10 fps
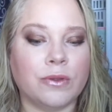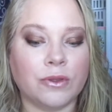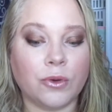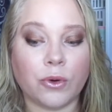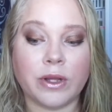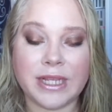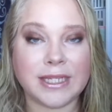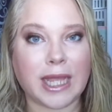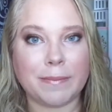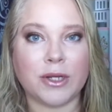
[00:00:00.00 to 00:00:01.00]
Though this
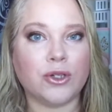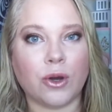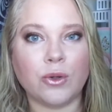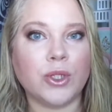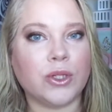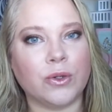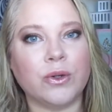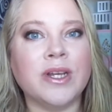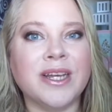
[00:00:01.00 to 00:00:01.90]
time I chose to